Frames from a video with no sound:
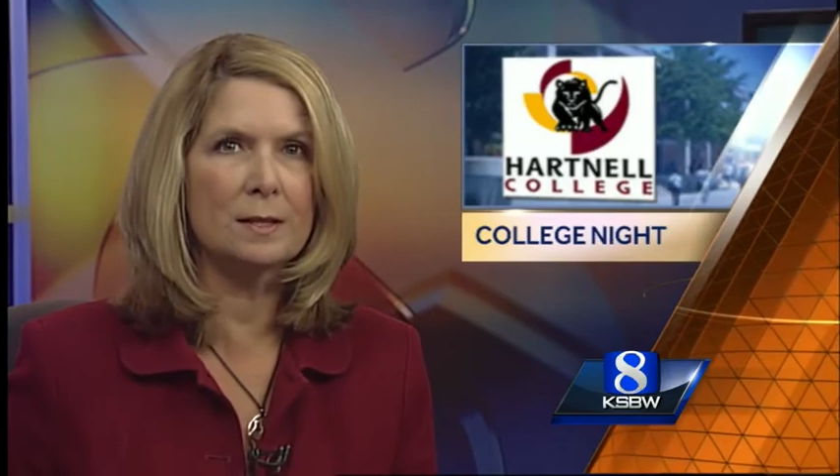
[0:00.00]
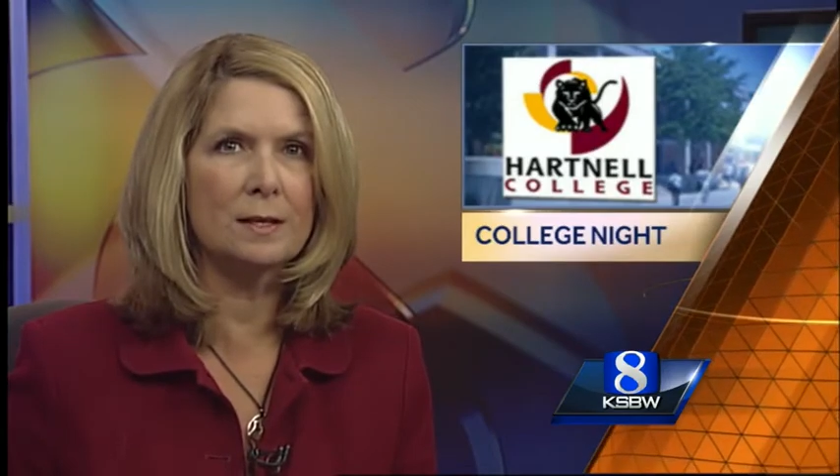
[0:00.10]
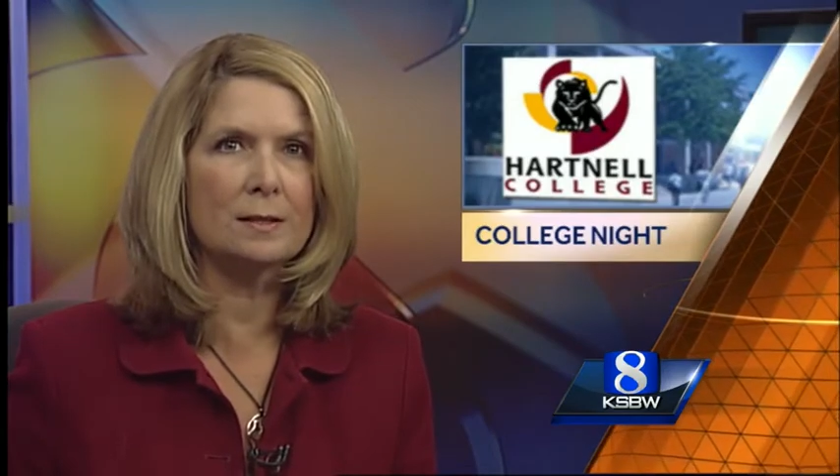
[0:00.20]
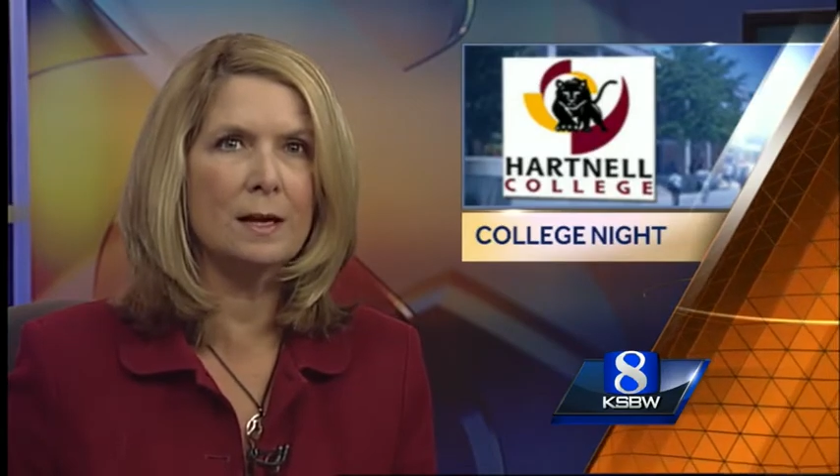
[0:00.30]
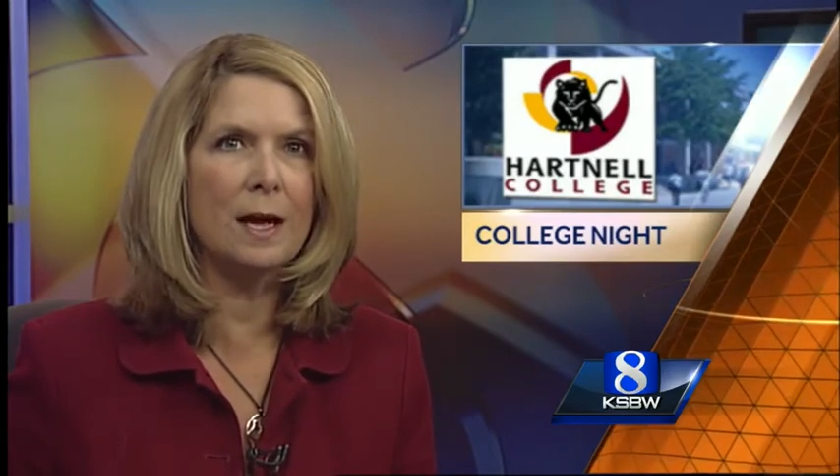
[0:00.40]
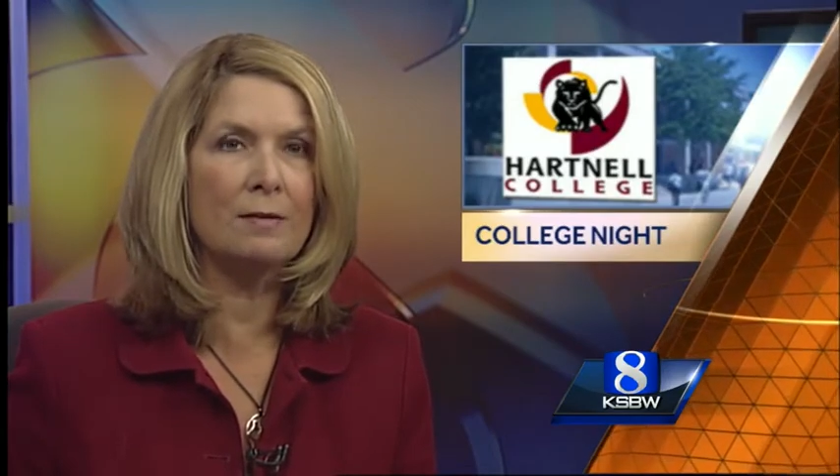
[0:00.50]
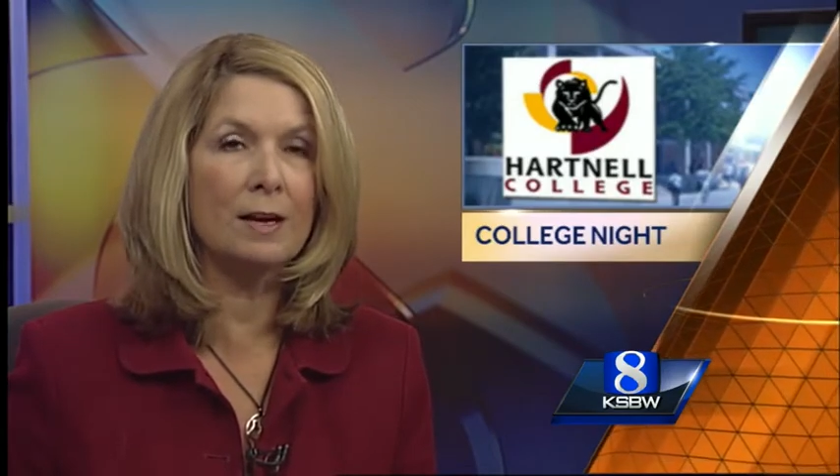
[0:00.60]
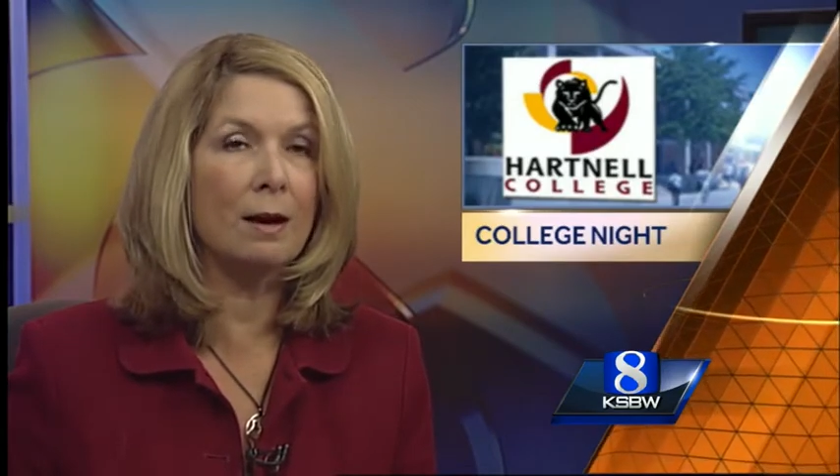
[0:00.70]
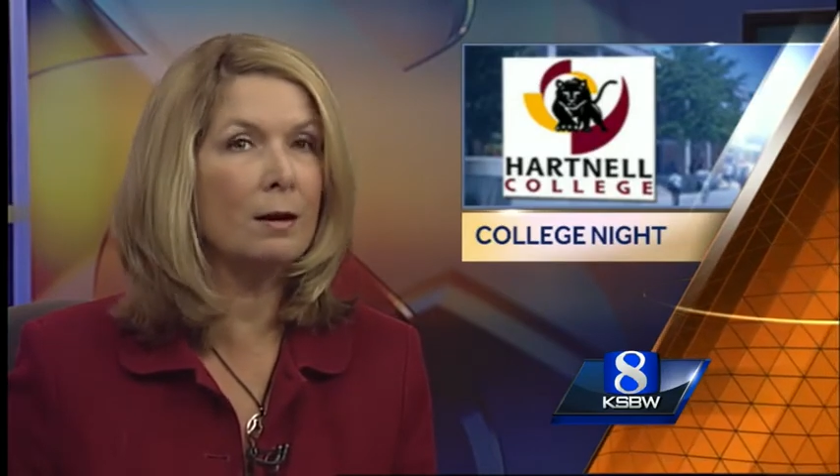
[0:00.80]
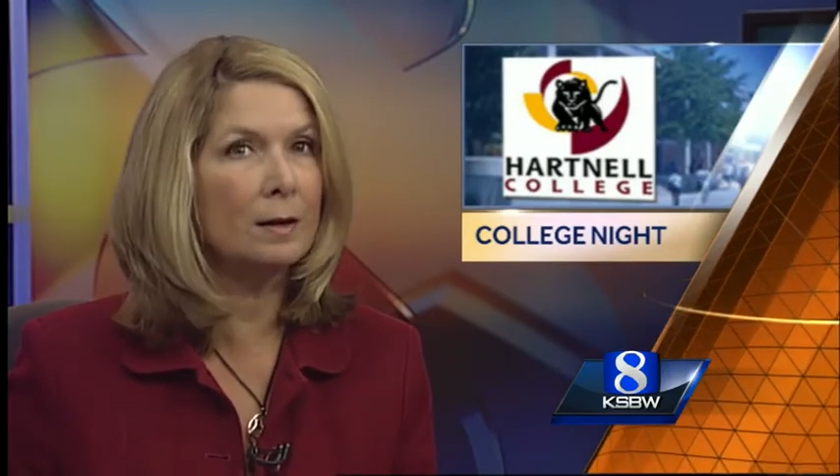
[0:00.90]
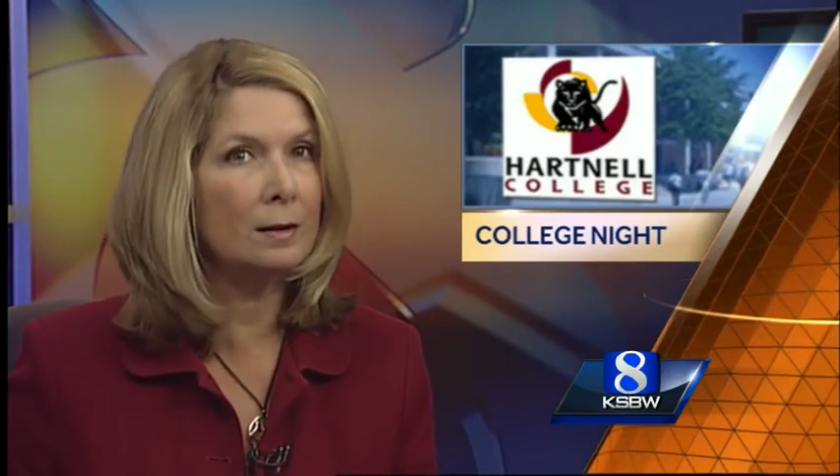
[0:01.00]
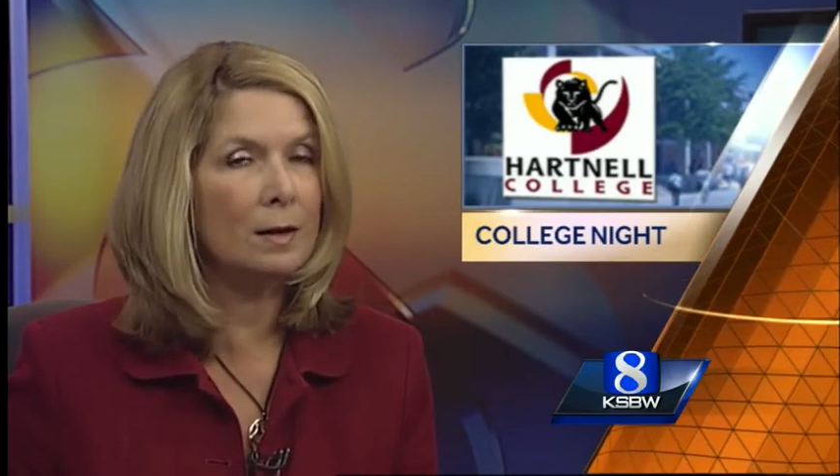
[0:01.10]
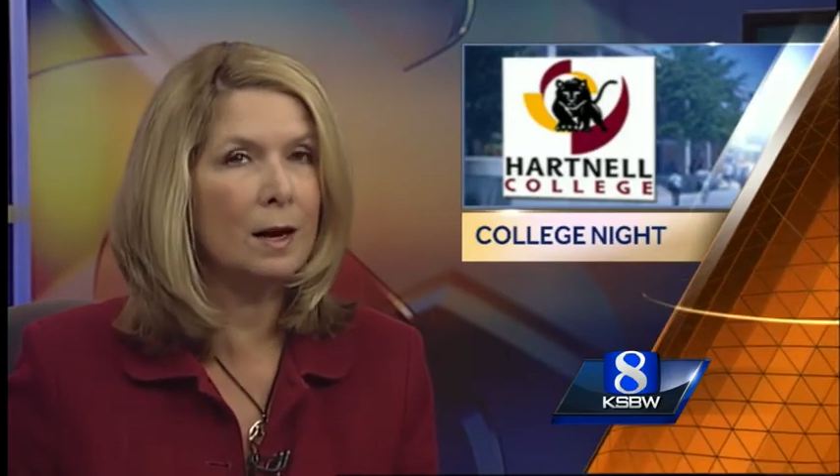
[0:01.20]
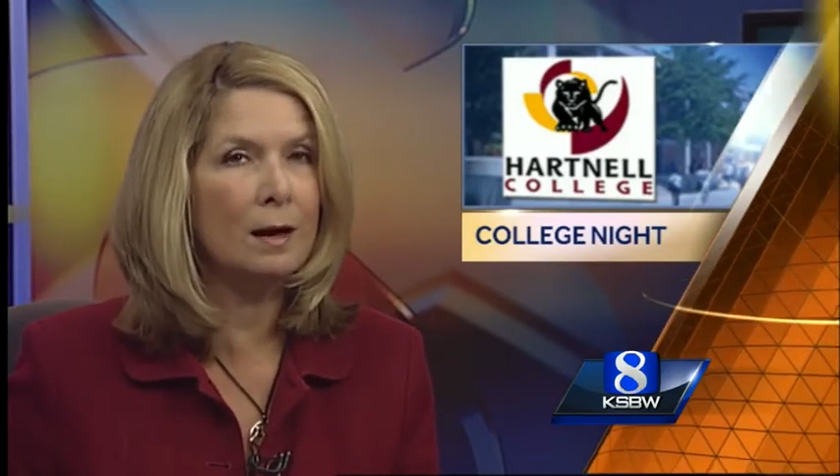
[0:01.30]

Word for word: He's live at Hartnell